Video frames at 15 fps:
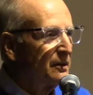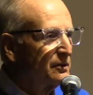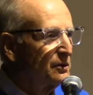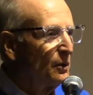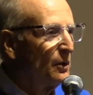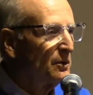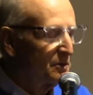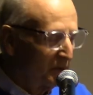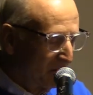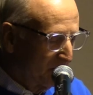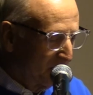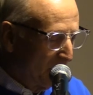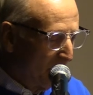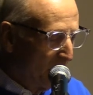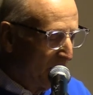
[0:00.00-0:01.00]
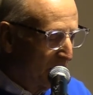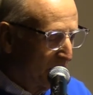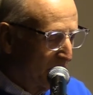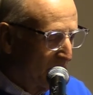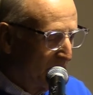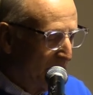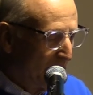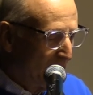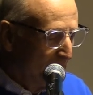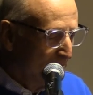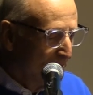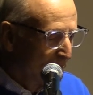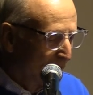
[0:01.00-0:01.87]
solstice I went through there.